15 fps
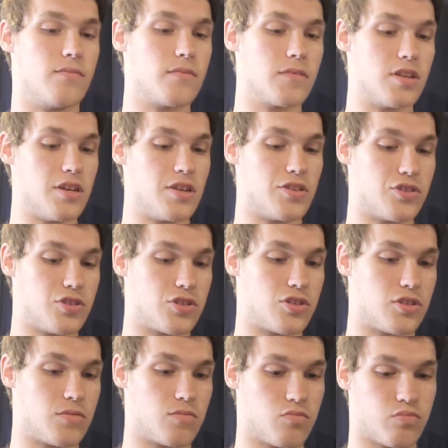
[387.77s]
It's
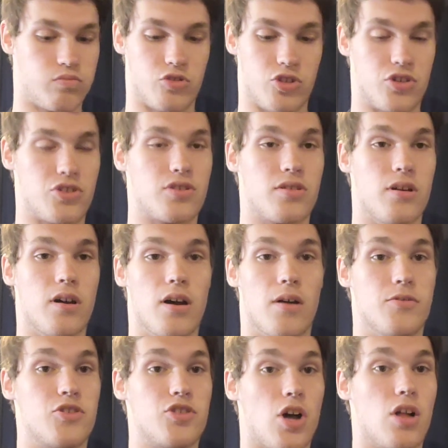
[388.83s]
just a
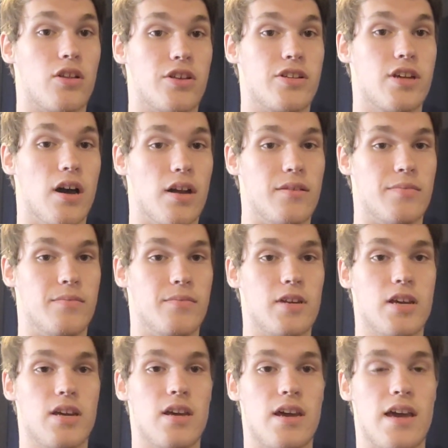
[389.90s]
solid gun.
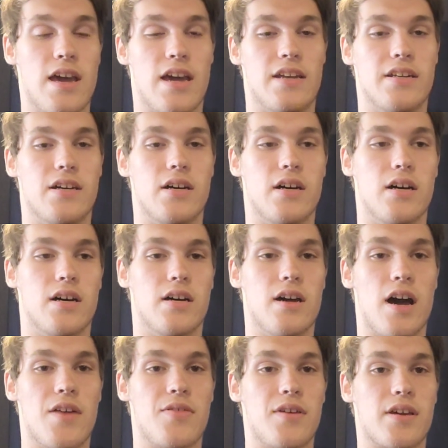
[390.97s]
And
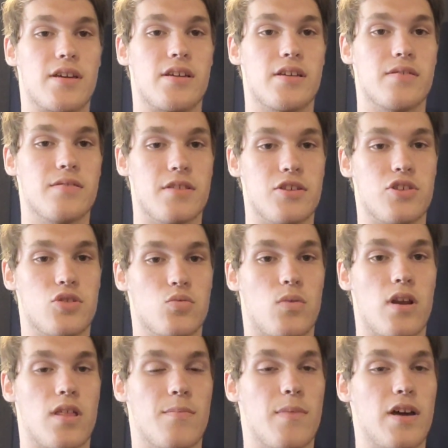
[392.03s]
I think this is one
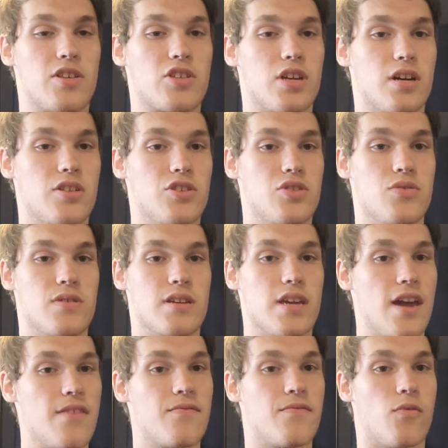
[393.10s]
of the best guns you can
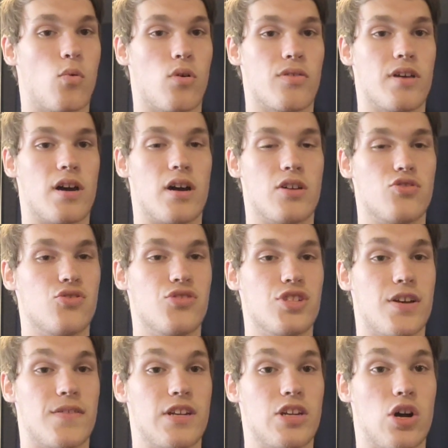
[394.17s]
get for the
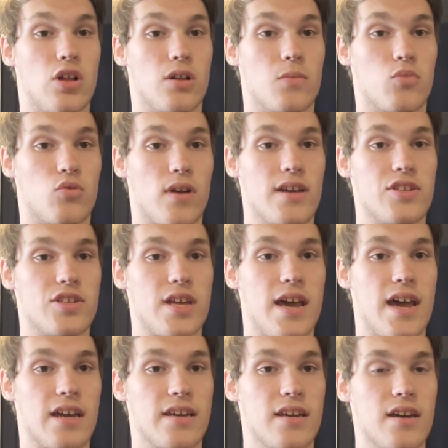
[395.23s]
$170 price
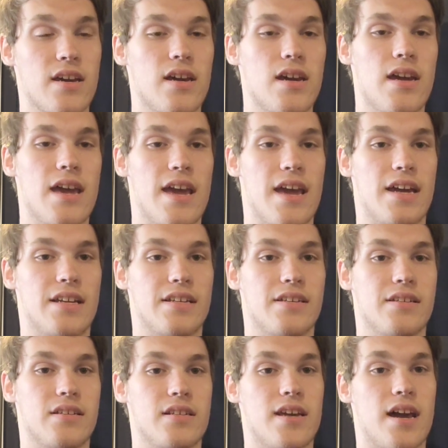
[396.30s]
tag. And
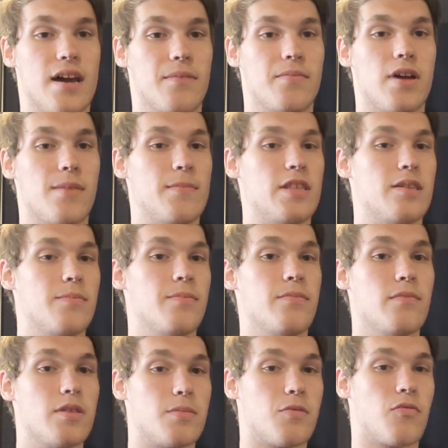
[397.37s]
yeah, I mean,
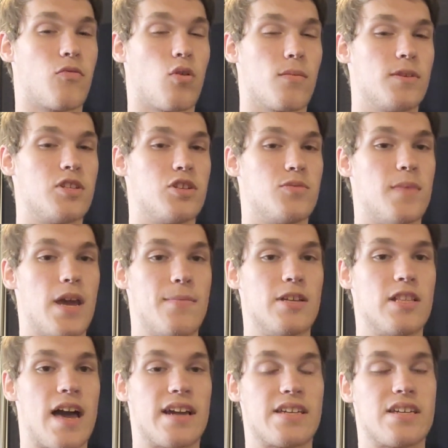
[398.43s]
the performance is maybe
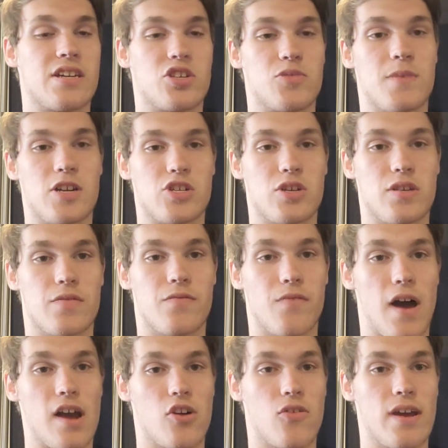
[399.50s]
lacking, especially the
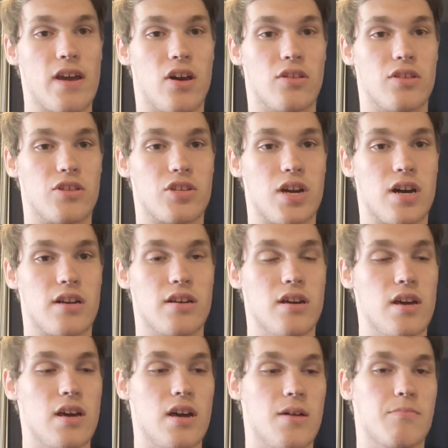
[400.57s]
fire rate on this gun.
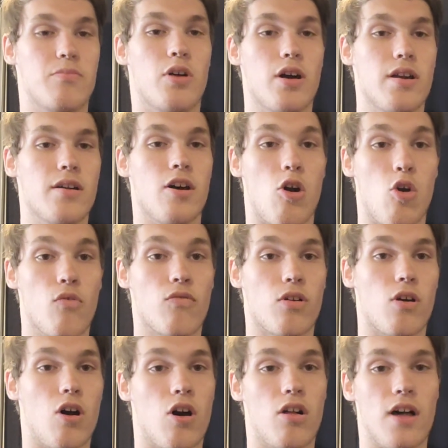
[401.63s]
But
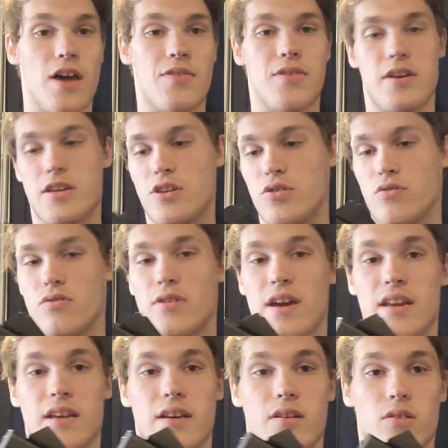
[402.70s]
overall, I think you're
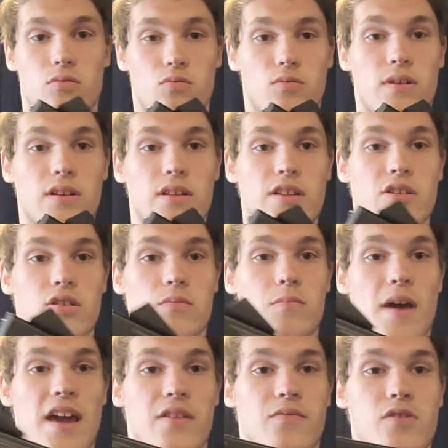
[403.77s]
getting really good
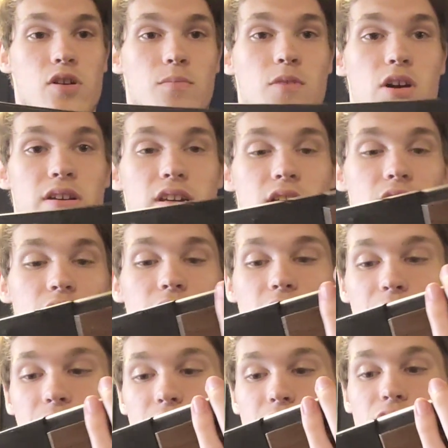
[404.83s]
bang for your buck here, and I
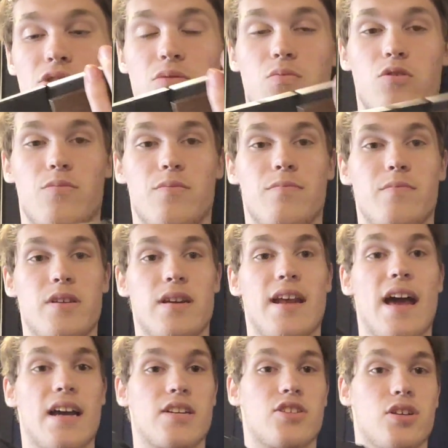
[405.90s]
think this would be an
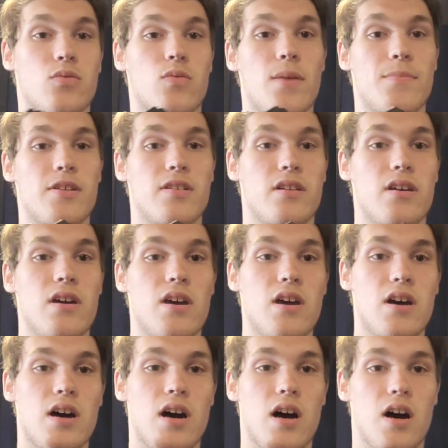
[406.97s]
excellent weapon
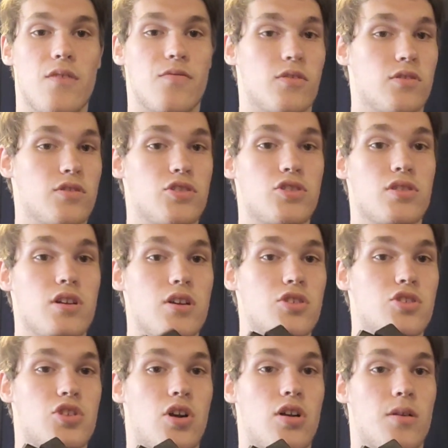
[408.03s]
for
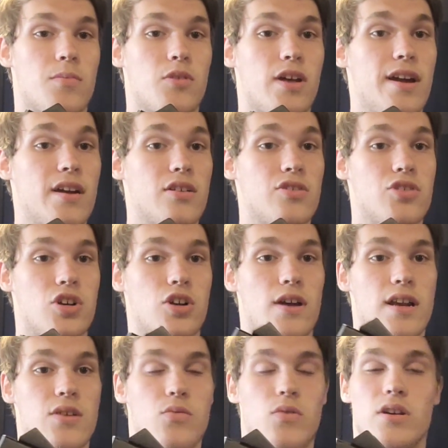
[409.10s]
starter players or
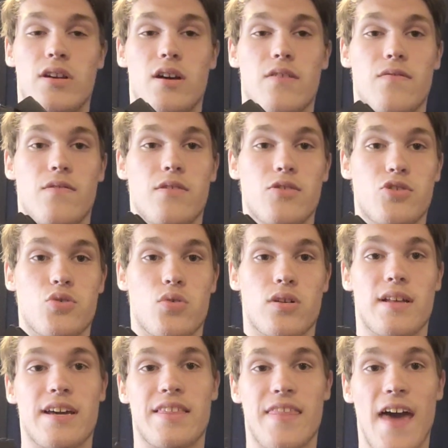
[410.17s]
anyone of the sort
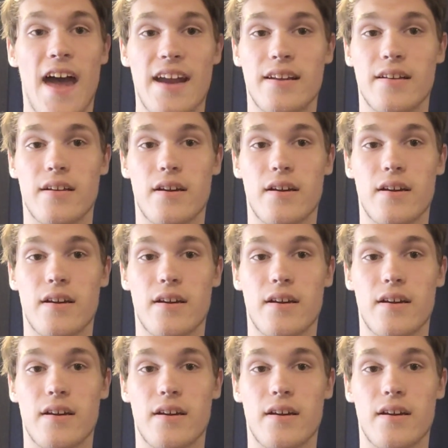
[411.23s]
like that.